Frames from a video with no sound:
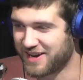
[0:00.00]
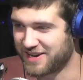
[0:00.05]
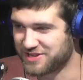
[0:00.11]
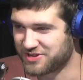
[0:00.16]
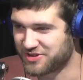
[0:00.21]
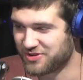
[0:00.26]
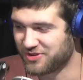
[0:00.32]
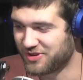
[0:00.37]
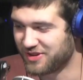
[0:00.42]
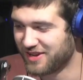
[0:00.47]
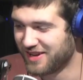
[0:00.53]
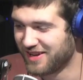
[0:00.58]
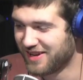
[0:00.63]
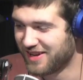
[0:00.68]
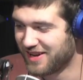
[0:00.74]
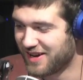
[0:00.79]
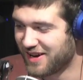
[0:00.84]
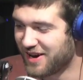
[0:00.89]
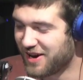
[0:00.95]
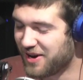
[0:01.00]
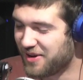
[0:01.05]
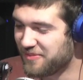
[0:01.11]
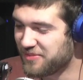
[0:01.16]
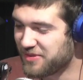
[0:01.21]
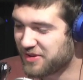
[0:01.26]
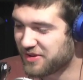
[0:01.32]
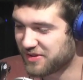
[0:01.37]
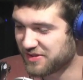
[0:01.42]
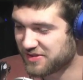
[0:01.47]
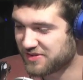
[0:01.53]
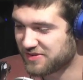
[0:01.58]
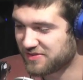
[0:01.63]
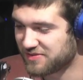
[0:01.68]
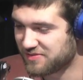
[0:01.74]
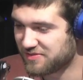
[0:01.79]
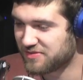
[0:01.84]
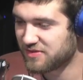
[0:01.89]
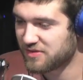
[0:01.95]
school. The
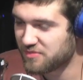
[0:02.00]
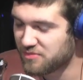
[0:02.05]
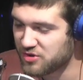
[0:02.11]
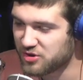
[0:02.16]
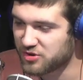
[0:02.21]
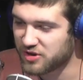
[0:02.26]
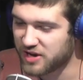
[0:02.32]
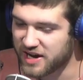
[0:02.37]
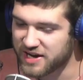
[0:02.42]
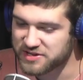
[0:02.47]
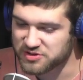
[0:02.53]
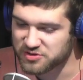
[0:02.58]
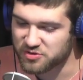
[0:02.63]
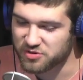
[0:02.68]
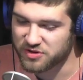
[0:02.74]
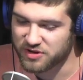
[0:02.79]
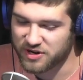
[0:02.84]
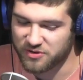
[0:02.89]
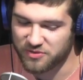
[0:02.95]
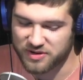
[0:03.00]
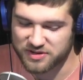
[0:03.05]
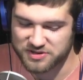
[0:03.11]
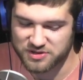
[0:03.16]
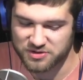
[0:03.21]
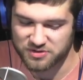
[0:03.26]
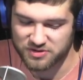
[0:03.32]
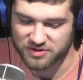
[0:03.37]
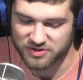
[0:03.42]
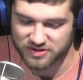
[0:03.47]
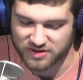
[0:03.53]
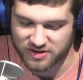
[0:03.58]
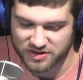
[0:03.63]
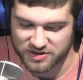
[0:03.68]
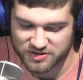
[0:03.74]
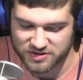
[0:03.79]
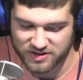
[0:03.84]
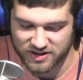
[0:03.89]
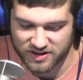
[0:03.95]
middle high school that I went to in the
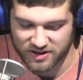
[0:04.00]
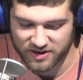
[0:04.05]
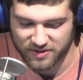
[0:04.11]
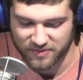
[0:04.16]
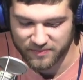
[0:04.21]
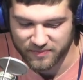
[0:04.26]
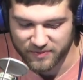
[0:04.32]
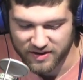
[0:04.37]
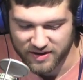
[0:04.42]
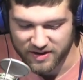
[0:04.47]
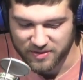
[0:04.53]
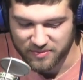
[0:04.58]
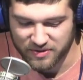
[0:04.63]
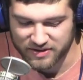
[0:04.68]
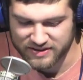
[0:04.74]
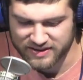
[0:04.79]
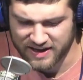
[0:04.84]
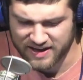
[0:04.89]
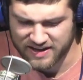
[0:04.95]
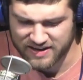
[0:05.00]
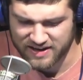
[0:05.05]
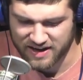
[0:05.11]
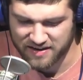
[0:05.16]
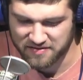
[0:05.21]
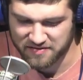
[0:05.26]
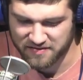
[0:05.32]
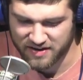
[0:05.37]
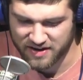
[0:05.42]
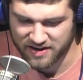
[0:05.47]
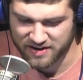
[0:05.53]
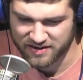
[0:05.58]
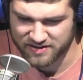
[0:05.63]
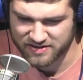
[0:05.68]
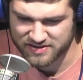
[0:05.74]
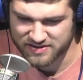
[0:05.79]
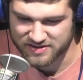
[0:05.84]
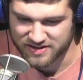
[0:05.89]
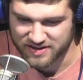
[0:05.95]
country. But that I find
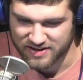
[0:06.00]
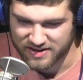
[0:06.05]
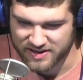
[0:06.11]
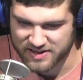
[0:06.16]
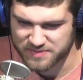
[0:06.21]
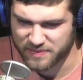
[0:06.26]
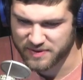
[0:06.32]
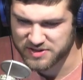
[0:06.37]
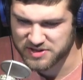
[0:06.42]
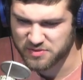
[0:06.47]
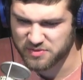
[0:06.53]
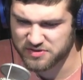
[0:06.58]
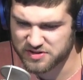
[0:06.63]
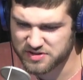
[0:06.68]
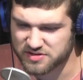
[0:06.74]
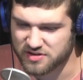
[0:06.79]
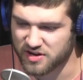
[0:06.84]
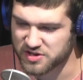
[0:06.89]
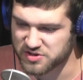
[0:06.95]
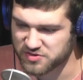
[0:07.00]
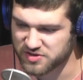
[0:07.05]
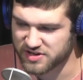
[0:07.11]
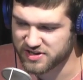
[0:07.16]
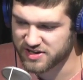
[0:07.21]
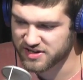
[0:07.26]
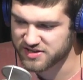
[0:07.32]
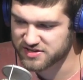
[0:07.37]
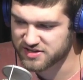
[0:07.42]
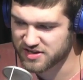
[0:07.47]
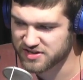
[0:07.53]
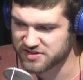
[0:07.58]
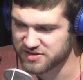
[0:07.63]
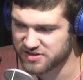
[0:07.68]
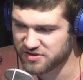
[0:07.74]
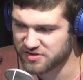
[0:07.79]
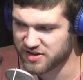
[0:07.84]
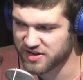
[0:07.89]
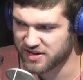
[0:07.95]
is, especially with just country kids, because, you
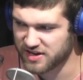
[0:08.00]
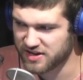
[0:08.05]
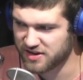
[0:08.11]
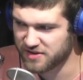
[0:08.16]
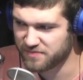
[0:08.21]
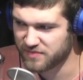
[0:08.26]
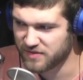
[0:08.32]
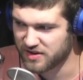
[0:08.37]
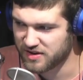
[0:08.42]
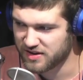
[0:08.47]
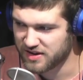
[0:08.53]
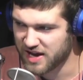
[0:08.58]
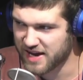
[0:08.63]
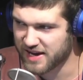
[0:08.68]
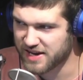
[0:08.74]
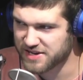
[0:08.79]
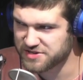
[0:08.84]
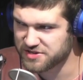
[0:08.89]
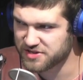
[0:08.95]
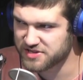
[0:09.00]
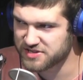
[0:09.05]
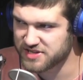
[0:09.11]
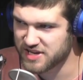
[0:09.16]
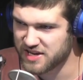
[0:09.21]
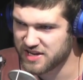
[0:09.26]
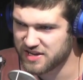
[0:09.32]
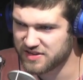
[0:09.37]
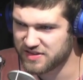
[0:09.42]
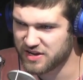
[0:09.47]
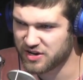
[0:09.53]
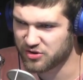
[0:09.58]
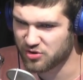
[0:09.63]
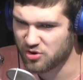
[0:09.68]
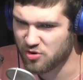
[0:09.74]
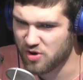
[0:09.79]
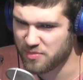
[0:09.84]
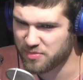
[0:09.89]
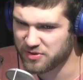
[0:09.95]
know, they kind of, I guess you could say they
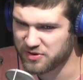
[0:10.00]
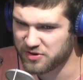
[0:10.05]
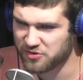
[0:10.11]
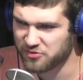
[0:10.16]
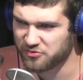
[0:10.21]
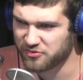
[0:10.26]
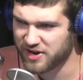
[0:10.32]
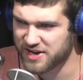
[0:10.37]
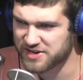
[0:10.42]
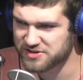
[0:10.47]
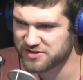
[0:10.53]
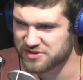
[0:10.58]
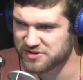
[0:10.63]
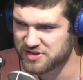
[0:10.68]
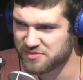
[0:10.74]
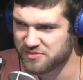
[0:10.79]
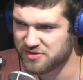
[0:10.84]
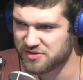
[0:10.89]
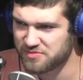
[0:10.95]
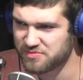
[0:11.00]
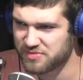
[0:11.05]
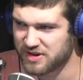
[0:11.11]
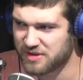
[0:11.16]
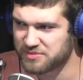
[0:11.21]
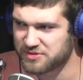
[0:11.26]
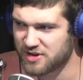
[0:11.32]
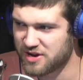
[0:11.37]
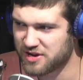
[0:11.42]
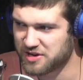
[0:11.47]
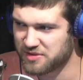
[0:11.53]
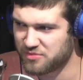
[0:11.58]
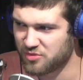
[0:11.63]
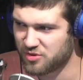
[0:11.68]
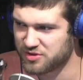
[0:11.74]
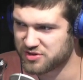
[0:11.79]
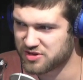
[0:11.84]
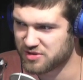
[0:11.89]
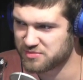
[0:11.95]
grow up a little faster, some of them, but I'm talking more
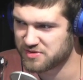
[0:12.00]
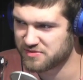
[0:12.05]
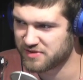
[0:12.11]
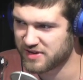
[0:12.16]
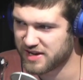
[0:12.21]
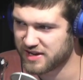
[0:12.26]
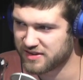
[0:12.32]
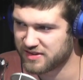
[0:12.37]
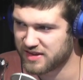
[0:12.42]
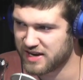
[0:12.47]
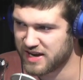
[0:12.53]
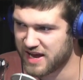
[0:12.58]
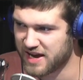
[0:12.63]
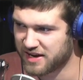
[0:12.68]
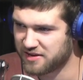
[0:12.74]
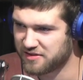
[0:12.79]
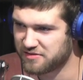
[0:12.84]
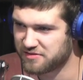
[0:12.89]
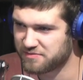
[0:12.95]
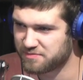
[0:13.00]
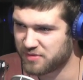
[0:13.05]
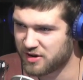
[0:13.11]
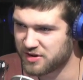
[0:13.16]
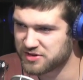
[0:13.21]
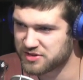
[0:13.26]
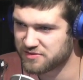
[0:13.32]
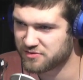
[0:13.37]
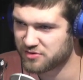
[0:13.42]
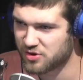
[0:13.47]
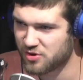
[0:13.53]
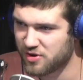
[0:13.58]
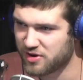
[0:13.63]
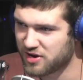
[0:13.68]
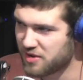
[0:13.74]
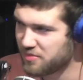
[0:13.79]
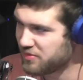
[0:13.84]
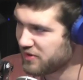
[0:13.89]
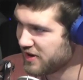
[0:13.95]
in terms of, like, the negative parts of growing
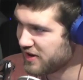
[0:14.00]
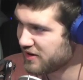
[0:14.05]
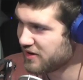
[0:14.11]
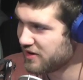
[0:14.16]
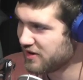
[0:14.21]
up, like